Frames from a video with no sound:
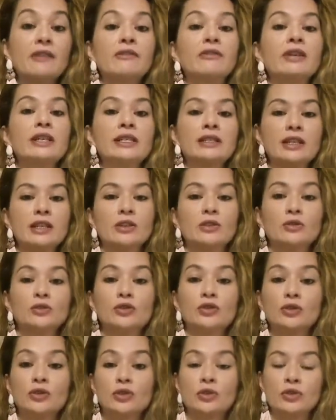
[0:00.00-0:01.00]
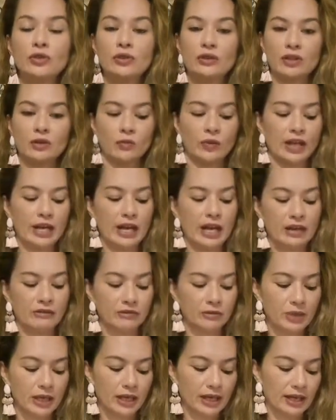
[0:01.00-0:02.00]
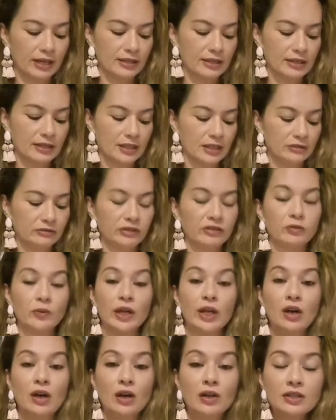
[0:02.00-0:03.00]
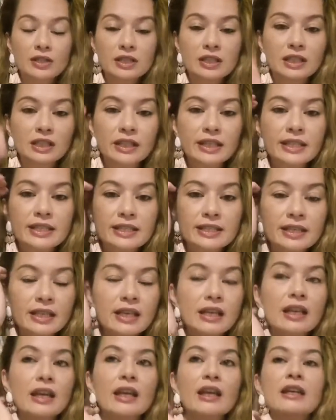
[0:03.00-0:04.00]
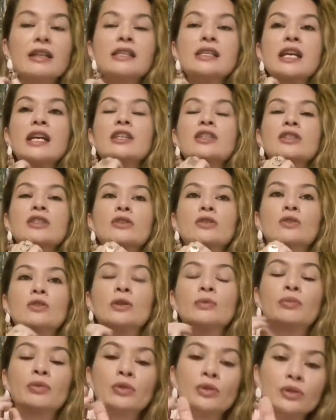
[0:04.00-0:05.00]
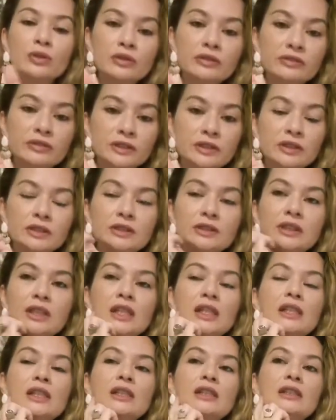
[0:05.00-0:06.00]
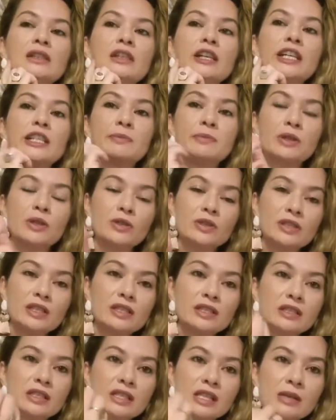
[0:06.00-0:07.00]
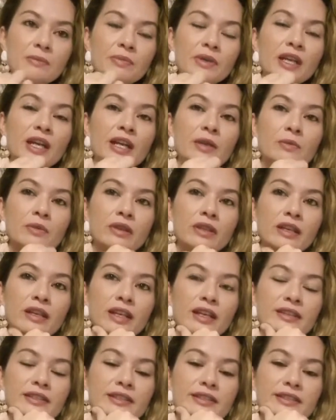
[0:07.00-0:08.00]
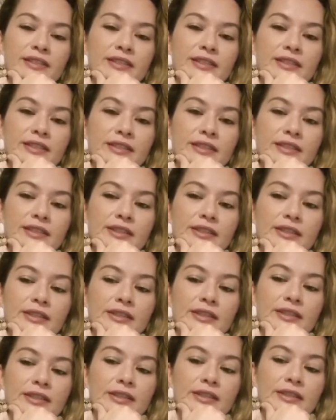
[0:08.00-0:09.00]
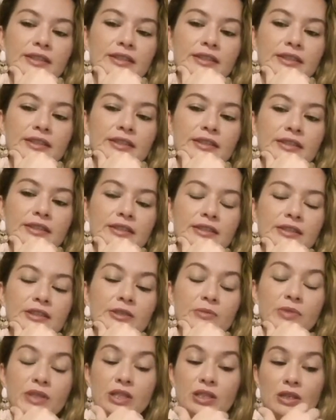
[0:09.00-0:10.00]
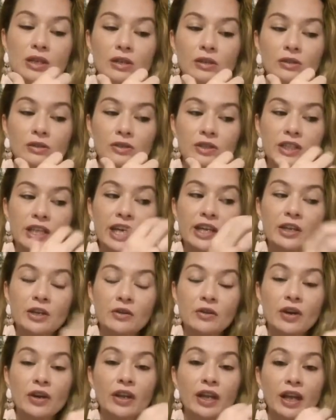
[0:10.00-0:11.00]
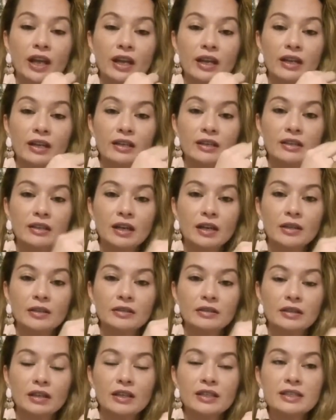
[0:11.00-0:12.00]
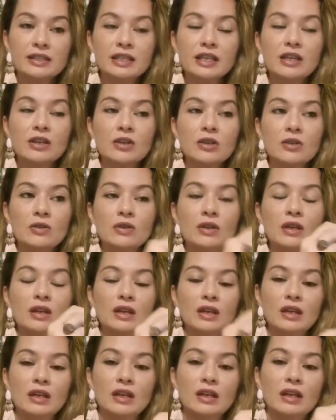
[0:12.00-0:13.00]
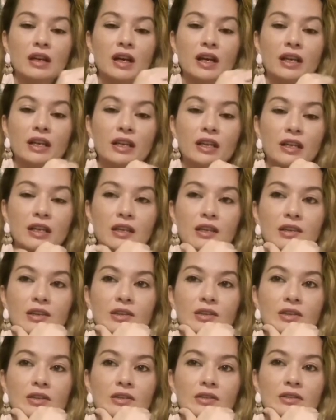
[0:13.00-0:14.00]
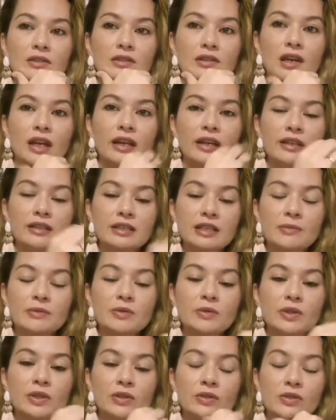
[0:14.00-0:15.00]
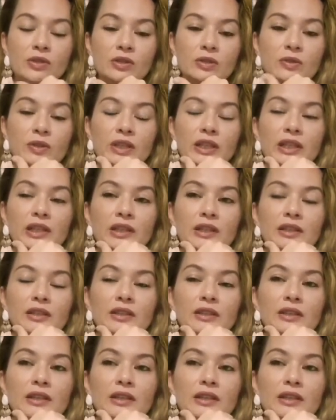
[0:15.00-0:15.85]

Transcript: every single truth that we have about ourselves. If we're constantly seeking attention or approval, it's because there's a deep need within us to be told, yeah, you're okay, I see you, I hear you, I accept what you're doing.